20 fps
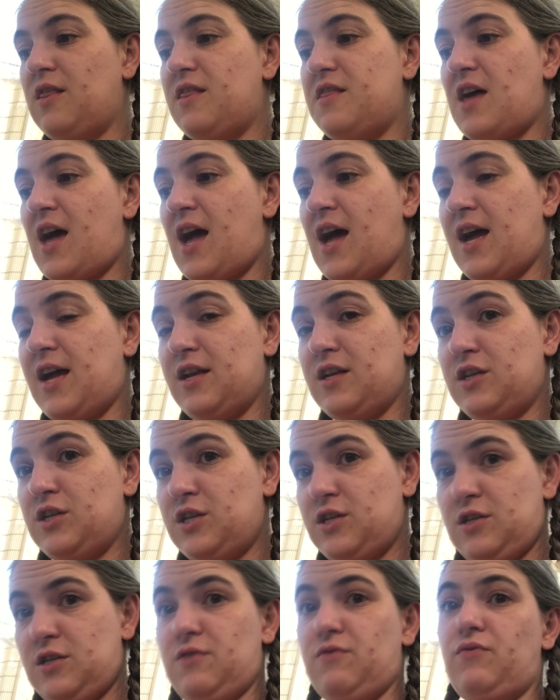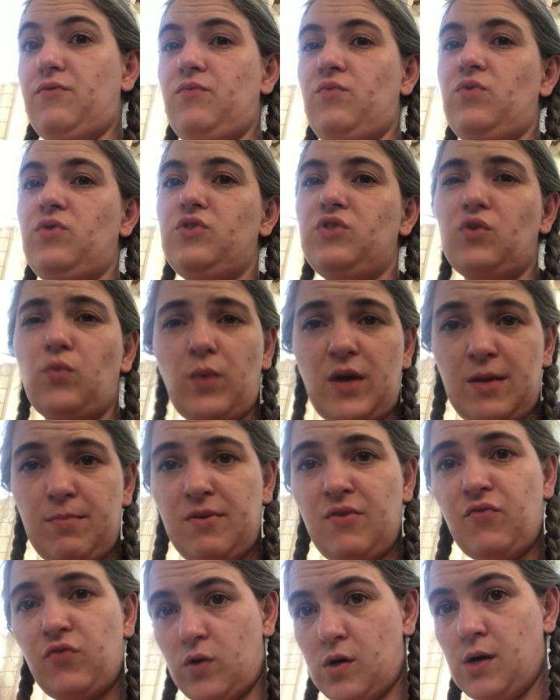that the week
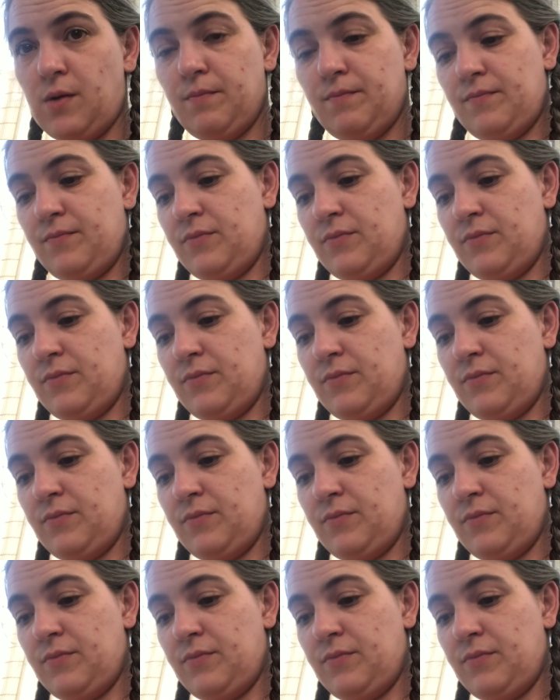before,